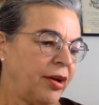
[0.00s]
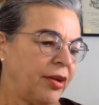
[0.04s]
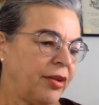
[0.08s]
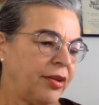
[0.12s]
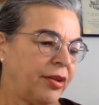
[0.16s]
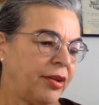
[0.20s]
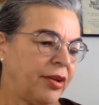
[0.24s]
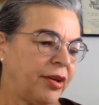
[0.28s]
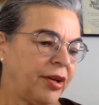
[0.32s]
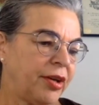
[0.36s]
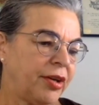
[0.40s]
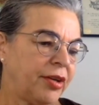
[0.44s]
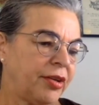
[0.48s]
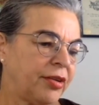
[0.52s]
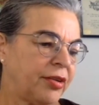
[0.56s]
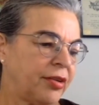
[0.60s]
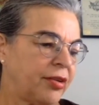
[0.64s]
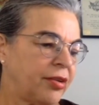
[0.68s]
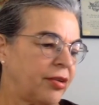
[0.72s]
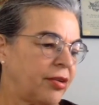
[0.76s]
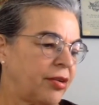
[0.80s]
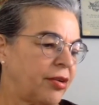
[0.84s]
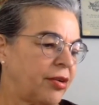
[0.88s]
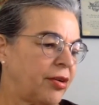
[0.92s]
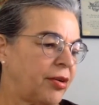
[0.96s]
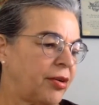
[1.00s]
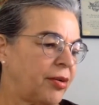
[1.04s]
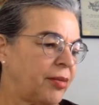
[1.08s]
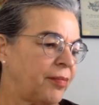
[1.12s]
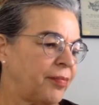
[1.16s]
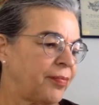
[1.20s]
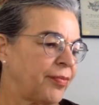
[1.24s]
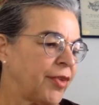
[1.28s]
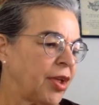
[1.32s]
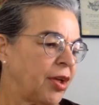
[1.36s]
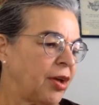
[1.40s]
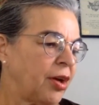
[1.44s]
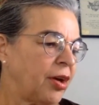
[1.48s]
And then
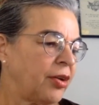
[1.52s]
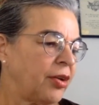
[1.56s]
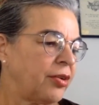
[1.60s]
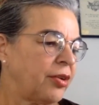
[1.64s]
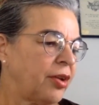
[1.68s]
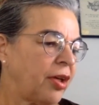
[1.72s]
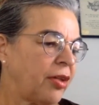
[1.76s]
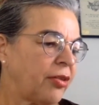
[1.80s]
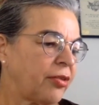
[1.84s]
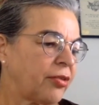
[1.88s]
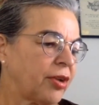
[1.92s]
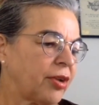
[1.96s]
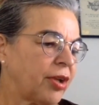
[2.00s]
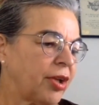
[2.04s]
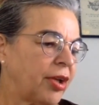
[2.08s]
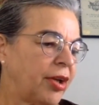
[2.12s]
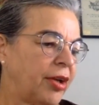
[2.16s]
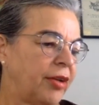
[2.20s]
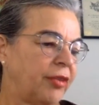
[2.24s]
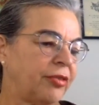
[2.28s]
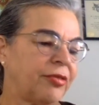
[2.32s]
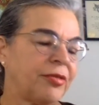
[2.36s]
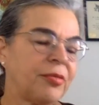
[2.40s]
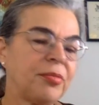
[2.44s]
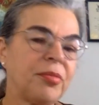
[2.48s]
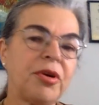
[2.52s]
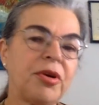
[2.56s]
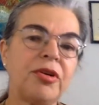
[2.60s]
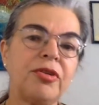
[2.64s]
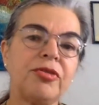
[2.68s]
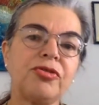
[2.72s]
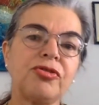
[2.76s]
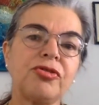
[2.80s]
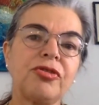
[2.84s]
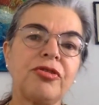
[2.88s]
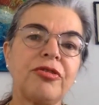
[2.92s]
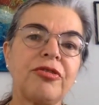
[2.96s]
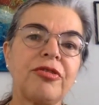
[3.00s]
another case from
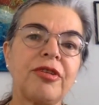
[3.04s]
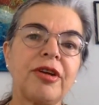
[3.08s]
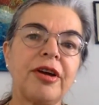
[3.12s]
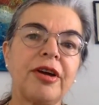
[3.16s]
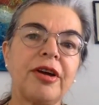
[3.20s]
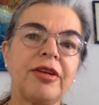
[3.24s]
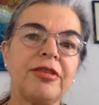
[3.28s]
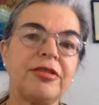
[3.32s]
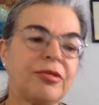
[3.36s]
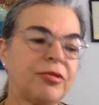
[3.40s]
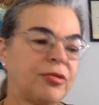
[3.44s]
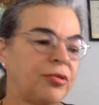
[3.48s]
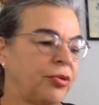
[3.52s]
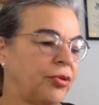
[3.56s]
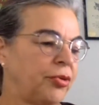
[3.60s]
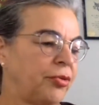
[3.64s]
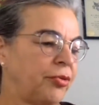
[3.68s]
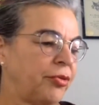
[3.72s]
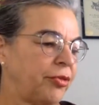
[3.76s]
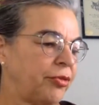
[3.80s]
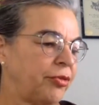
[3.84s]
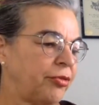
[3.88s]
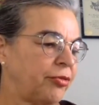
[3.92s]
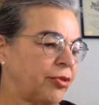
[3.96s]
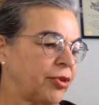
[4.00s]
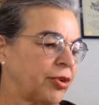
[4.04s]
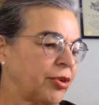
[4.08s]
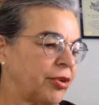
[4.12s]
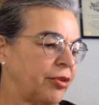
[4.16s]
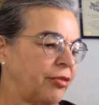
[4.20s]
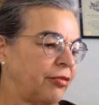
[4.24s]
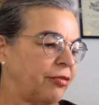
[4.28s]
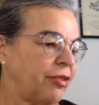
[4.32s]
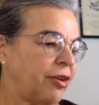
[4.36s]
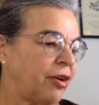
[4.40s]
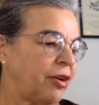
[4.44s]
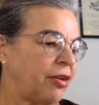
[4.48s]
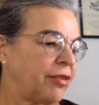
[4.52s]
Oceanside School District
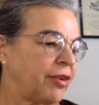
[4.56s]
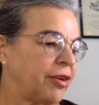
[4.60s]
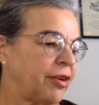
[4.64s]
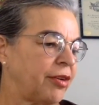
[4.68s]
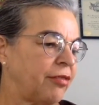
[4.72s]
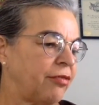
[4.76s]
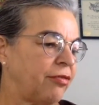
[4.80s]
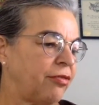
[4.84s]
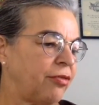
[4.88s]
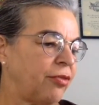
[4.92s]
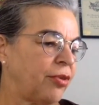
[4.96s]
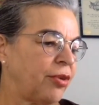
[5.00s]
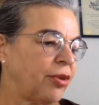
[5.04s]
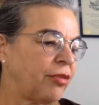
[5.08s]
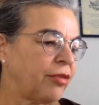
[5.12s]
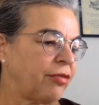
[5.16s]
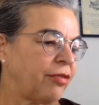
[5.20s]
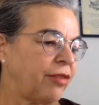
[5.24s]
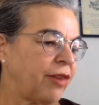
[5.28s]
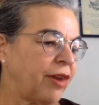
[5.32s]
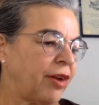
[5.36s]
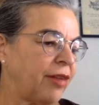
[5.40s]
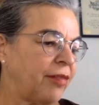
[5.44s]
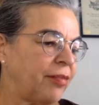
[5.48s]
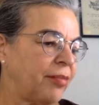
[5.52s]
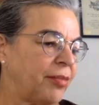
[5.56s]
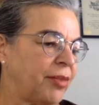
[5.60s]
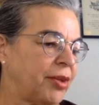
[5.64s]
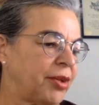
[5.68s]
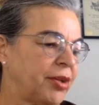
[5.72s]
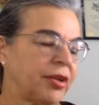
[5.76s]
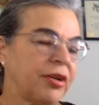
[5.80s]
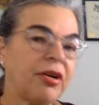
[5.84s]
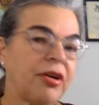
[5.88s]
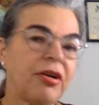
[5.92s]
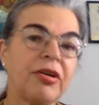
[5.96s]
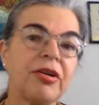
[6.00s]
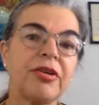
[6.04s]
involving a 45-minute
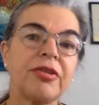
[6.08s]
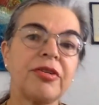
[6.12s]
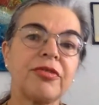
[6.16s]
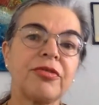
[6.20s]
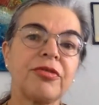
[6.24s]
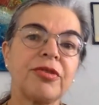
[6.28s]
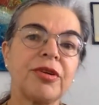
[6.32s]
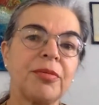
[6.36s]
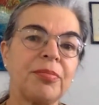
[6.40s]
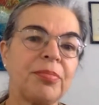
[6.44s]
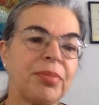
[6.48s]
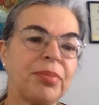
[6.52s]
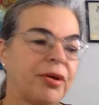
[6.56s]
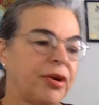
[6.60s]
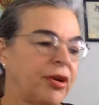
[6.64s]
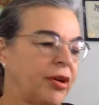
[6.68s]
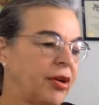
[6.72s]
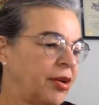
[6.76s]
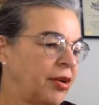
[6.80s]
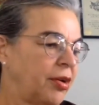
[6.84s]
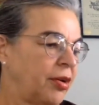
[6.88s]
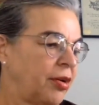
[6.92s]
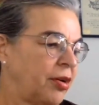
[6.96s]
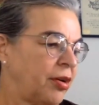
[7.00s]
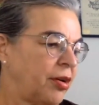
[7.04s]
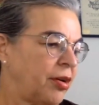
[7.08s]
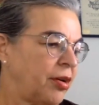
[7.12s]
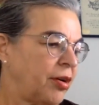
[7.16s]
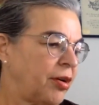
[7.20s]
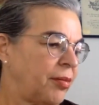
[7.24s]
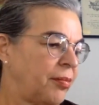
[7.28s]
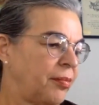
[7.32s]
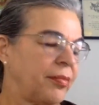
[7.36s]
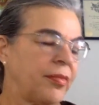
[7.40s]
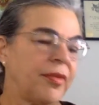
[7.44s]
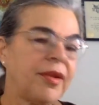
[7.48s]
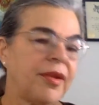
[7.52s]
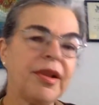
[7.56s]
car
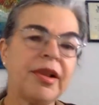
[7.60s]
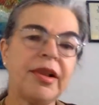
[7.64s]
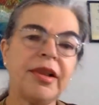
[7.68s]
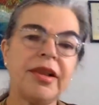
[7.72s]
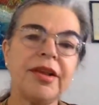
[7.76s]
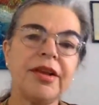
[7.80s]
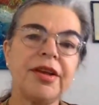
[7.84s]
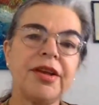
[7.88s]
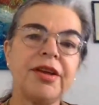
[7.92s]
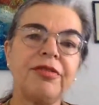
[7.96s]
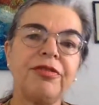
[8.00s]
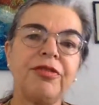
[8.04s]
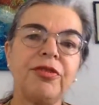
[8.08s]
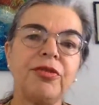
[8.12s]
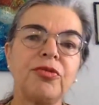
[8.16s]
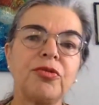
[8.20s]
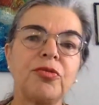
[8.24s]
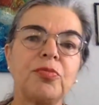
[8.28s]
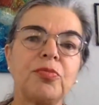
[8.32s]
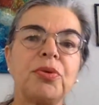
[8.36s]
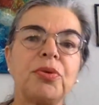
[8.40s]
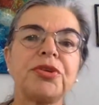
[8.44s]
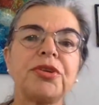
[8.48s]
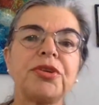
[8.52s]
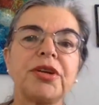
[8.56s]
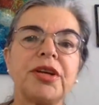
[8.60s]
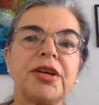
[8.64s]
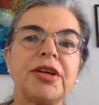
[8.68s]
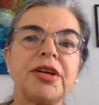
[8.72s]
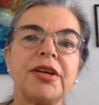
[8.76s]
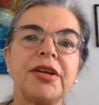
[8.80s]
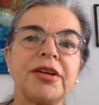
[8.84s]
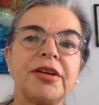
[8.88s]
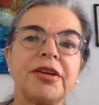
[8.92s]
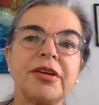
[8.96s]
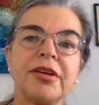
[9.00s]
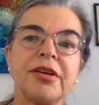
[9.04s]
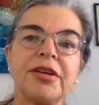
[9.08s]
trip. If you put the
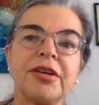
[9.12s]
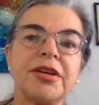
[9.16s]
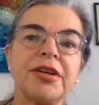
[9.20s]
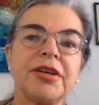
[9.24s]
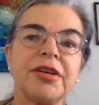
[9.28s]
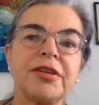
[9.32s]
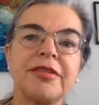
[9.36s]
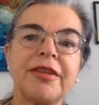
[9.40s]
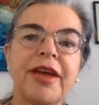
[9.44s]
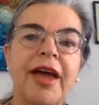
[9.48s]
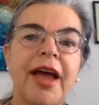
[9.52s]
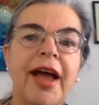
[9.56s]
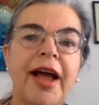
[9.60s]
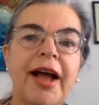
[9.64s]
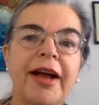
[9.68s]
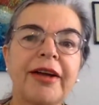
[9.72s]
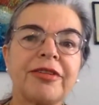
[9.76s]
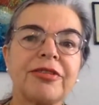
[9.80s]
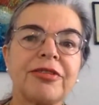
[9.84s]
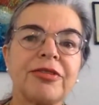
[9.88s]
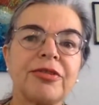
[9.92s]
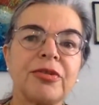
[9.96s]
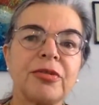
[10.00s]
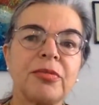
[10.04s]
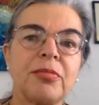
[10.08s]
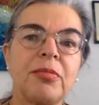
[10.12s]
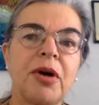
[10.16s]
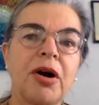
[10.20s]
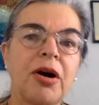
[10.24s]
kid in a taxi or